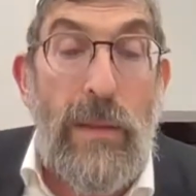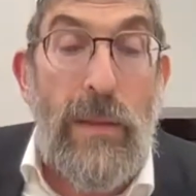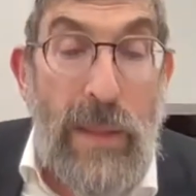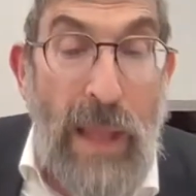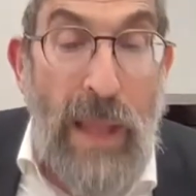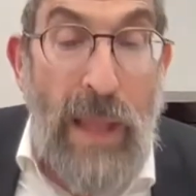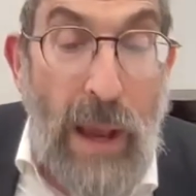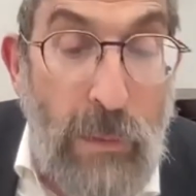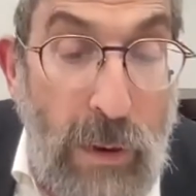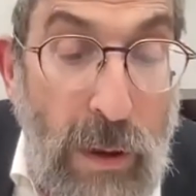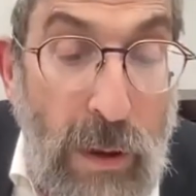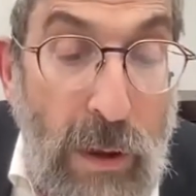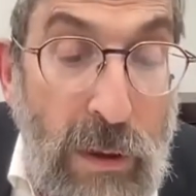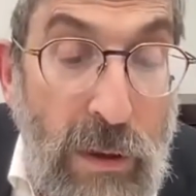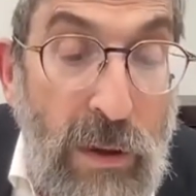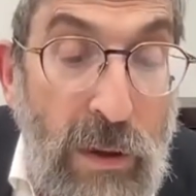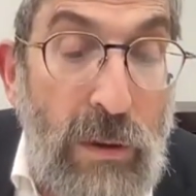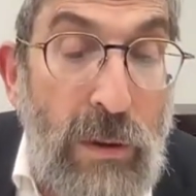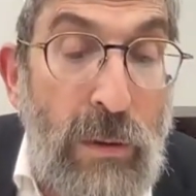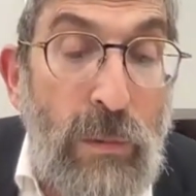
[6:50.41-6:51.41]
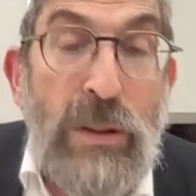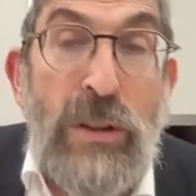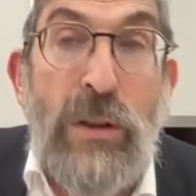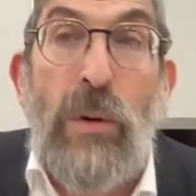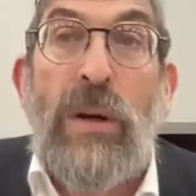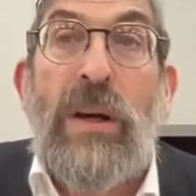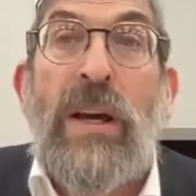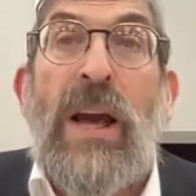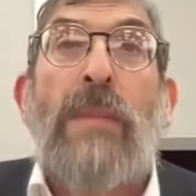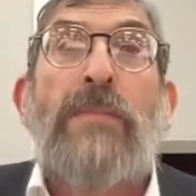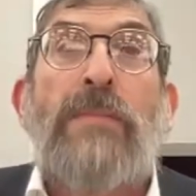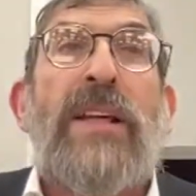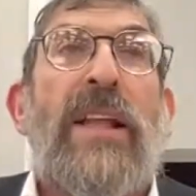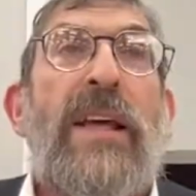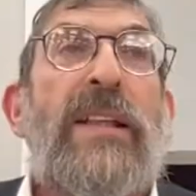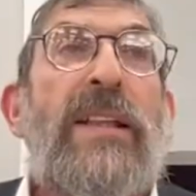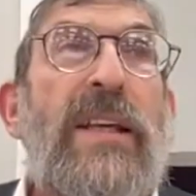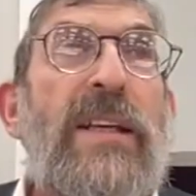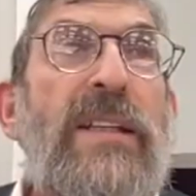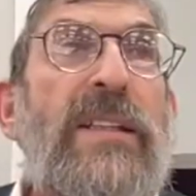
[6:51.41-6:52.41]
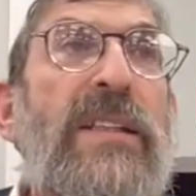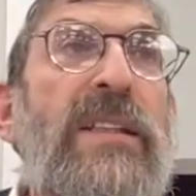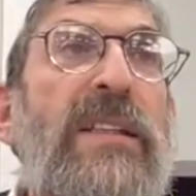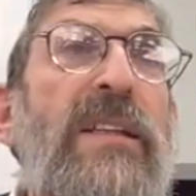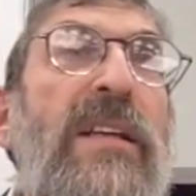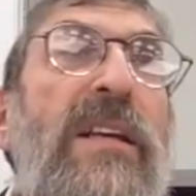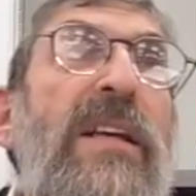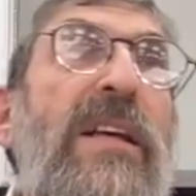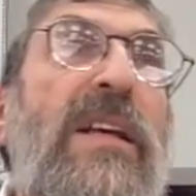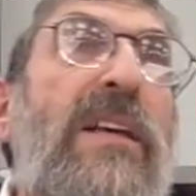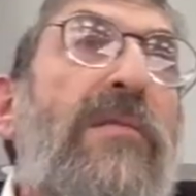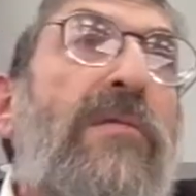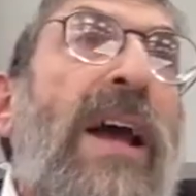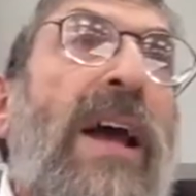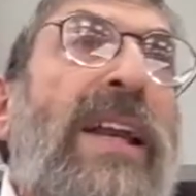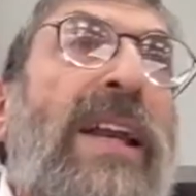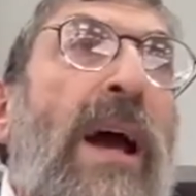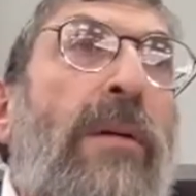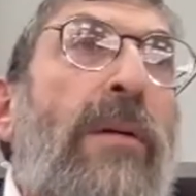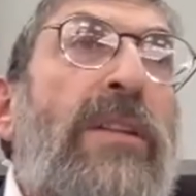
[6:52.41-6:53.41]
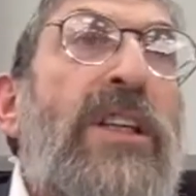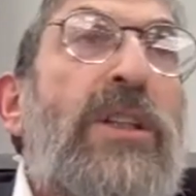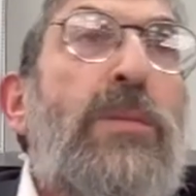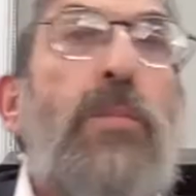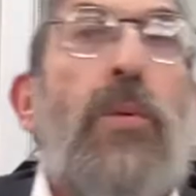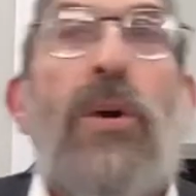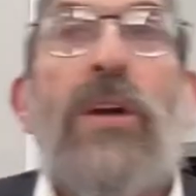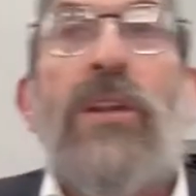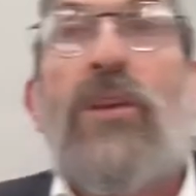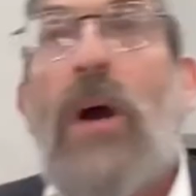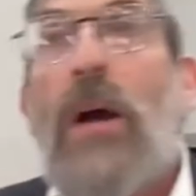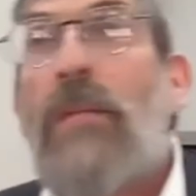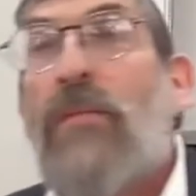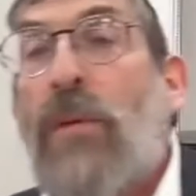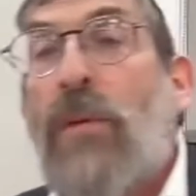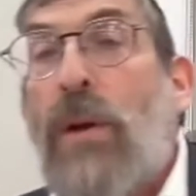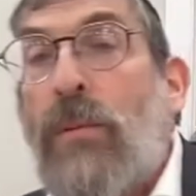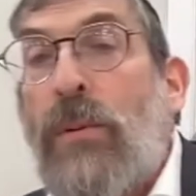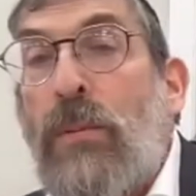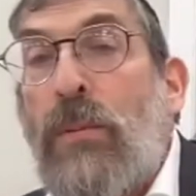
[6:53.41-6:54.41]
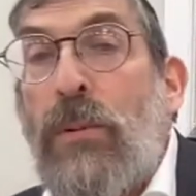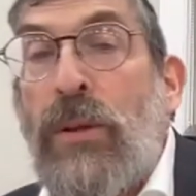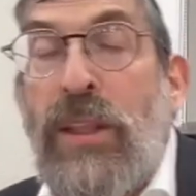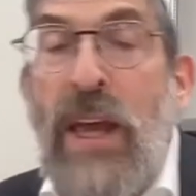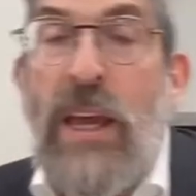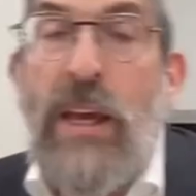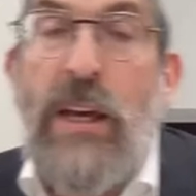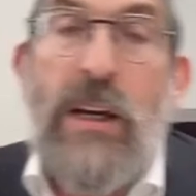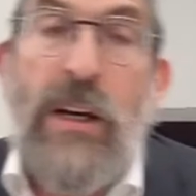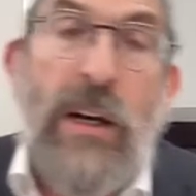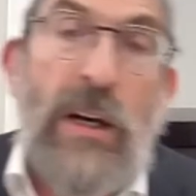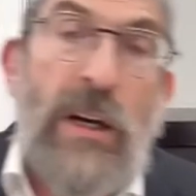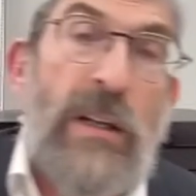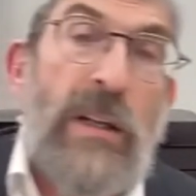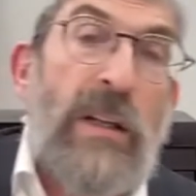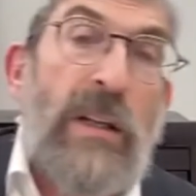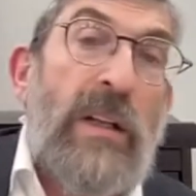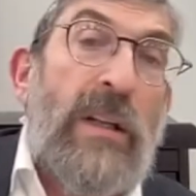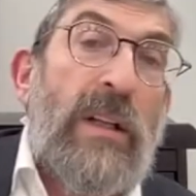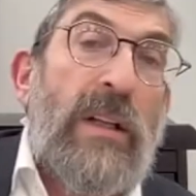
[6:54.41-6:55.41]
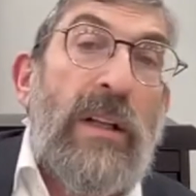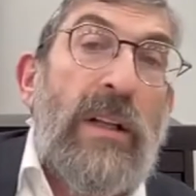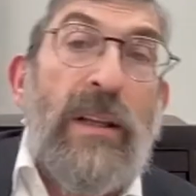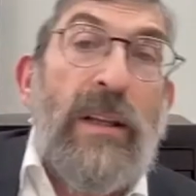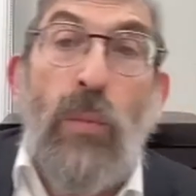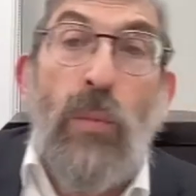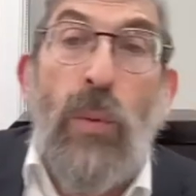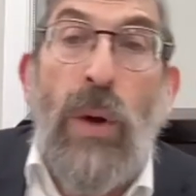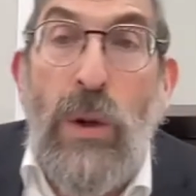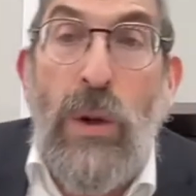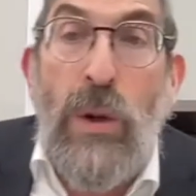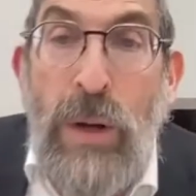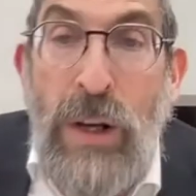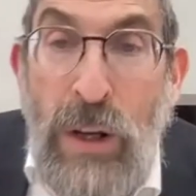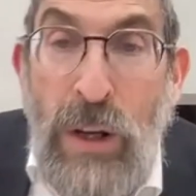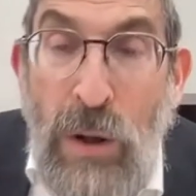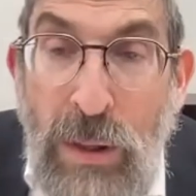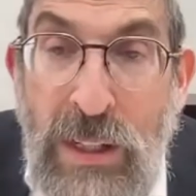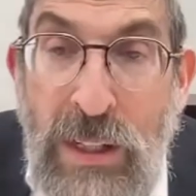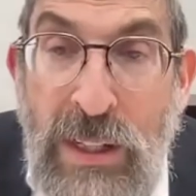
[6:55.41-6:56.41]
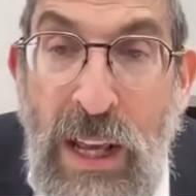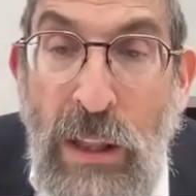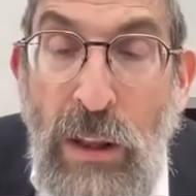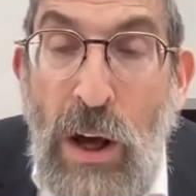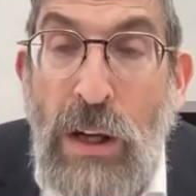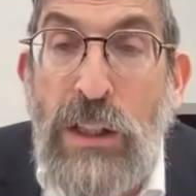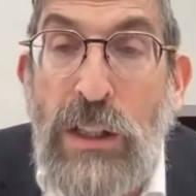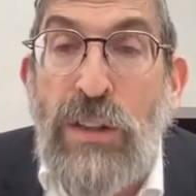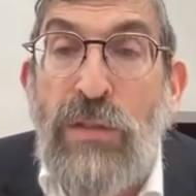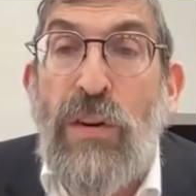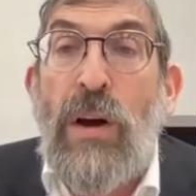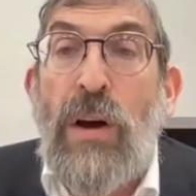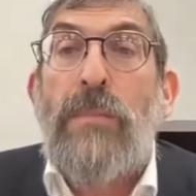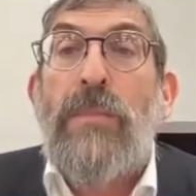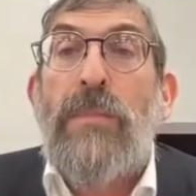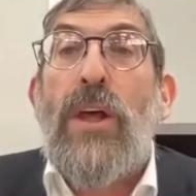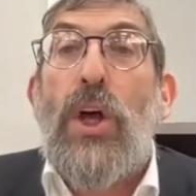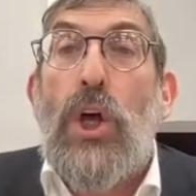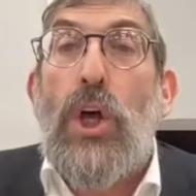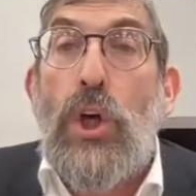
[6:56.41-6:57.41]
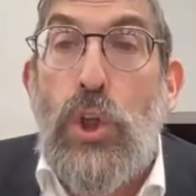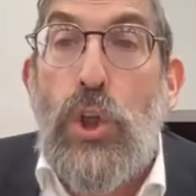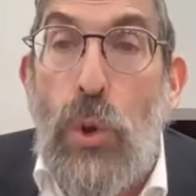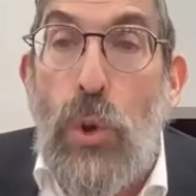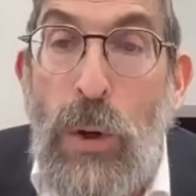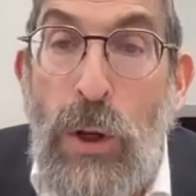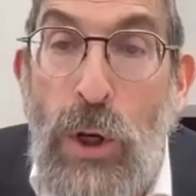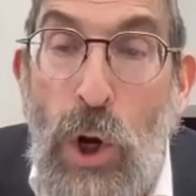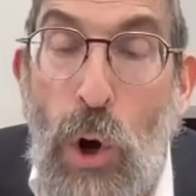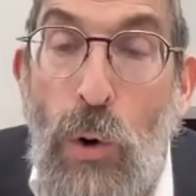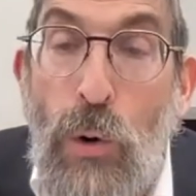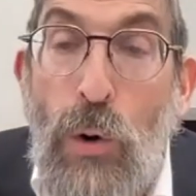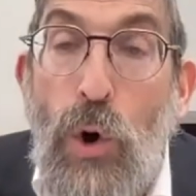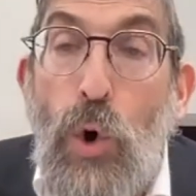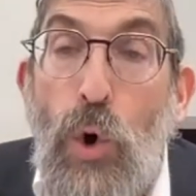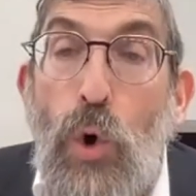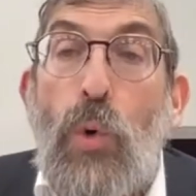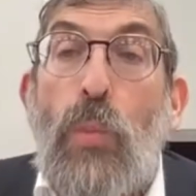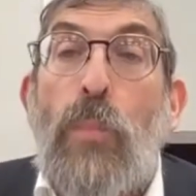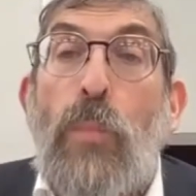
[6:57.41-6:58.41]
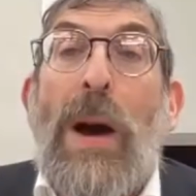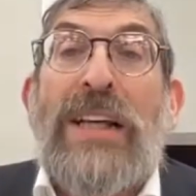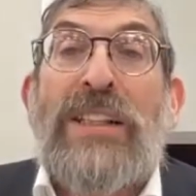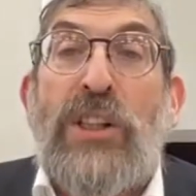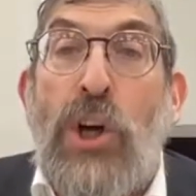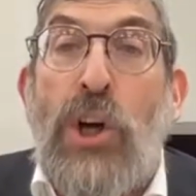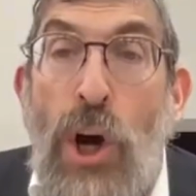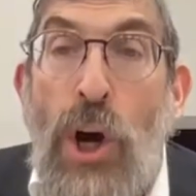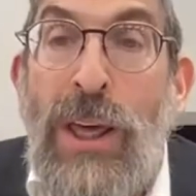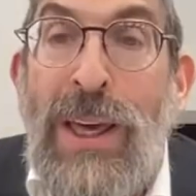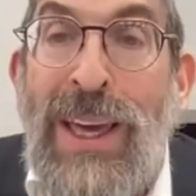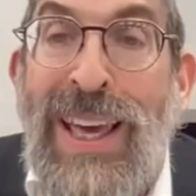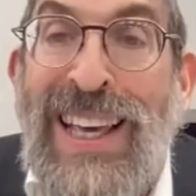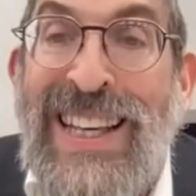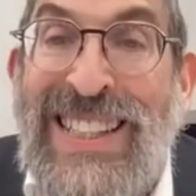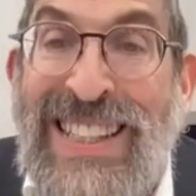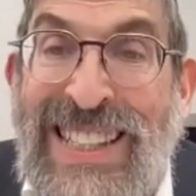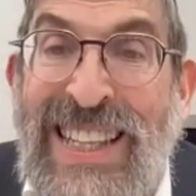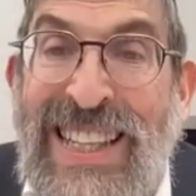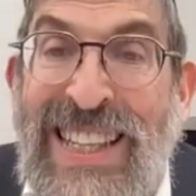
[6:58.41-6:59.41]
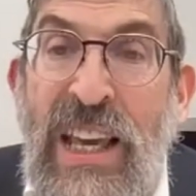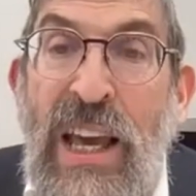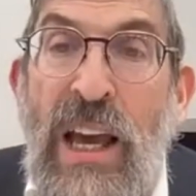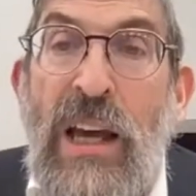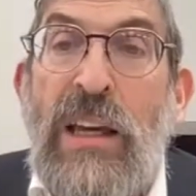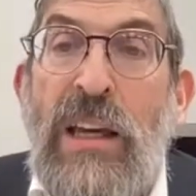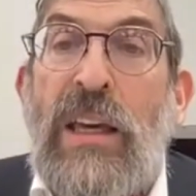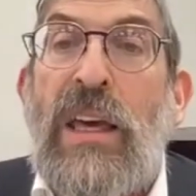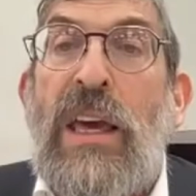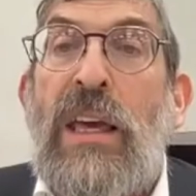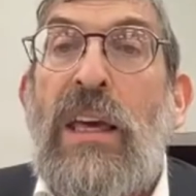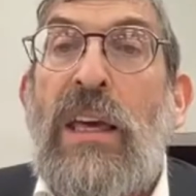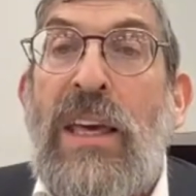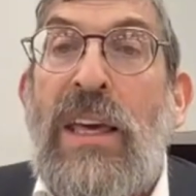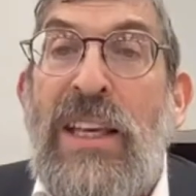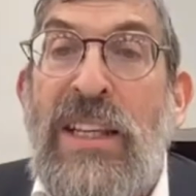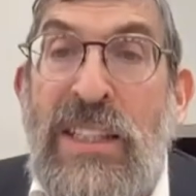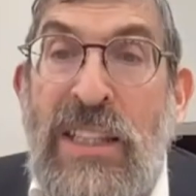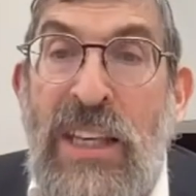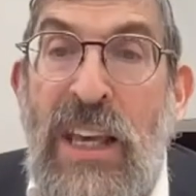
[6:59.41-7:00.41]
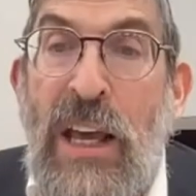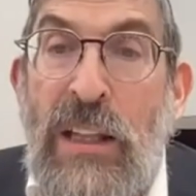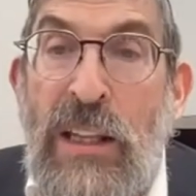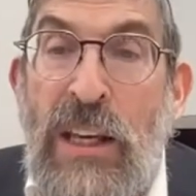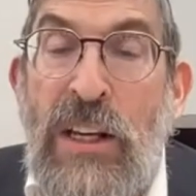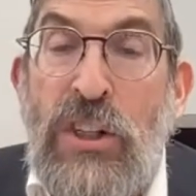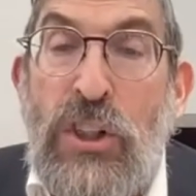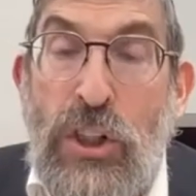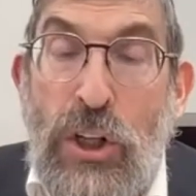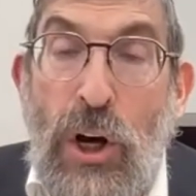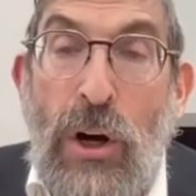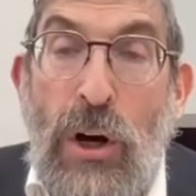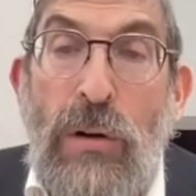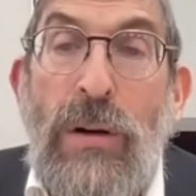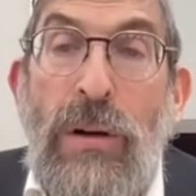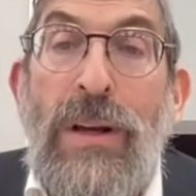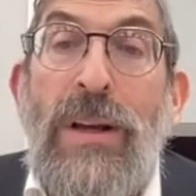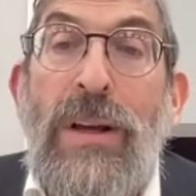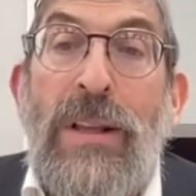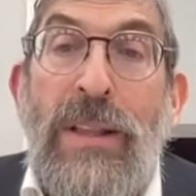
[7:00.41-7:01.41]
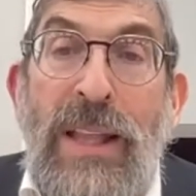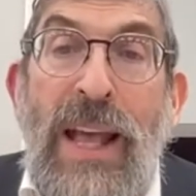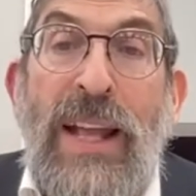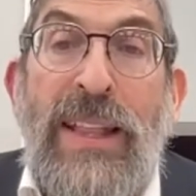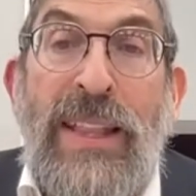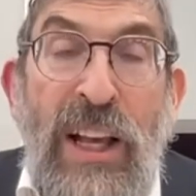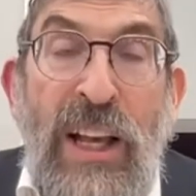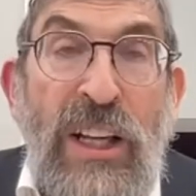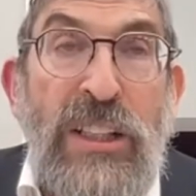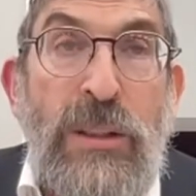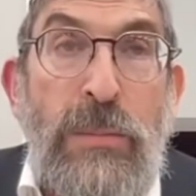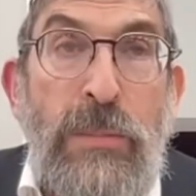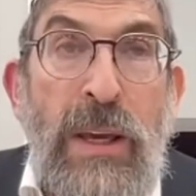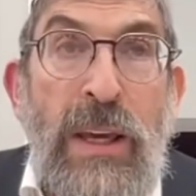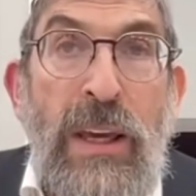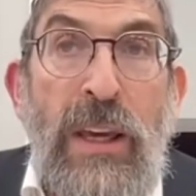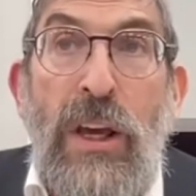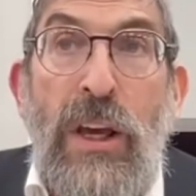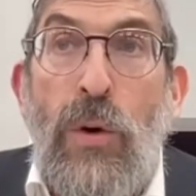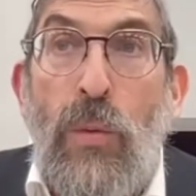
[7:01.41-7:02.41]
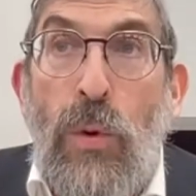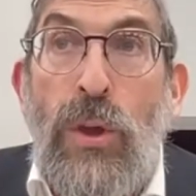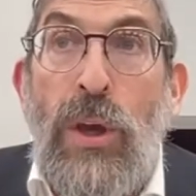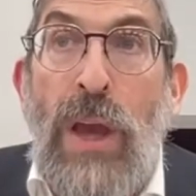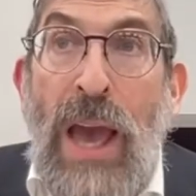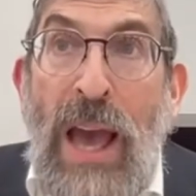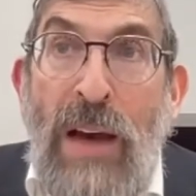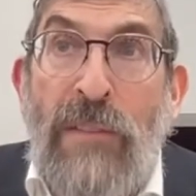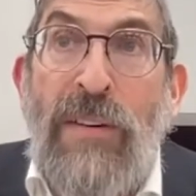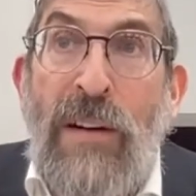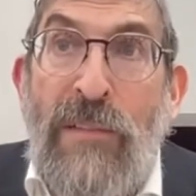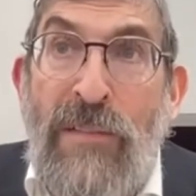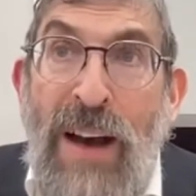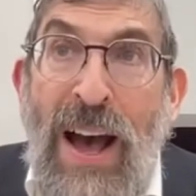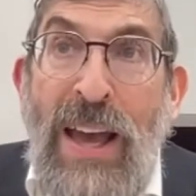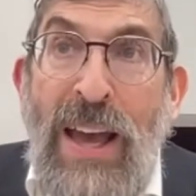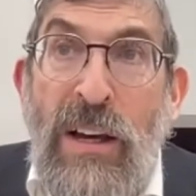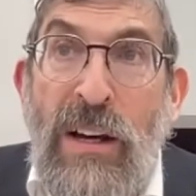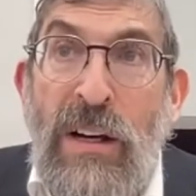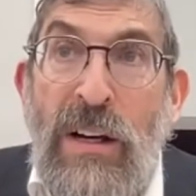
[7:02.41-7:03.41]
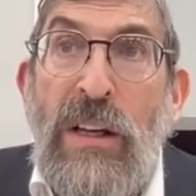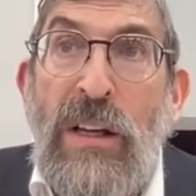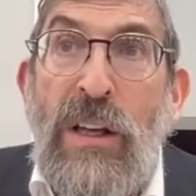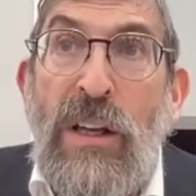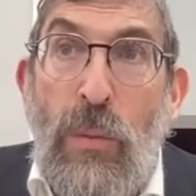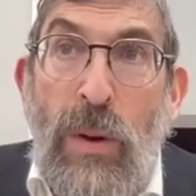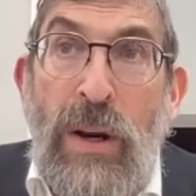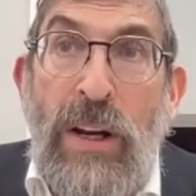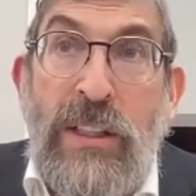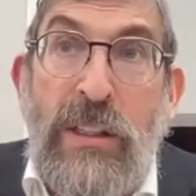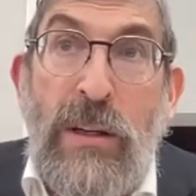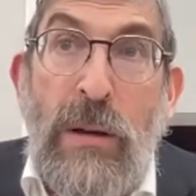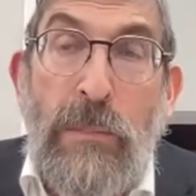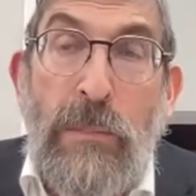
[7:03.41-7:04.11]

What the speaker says: Now, so it comes out like this. Right now, at this point in time, if we would take, where do we know these halachas from? So we know, Ubas koyin kisiyah l'izor. That tells me when you have havaya, when it's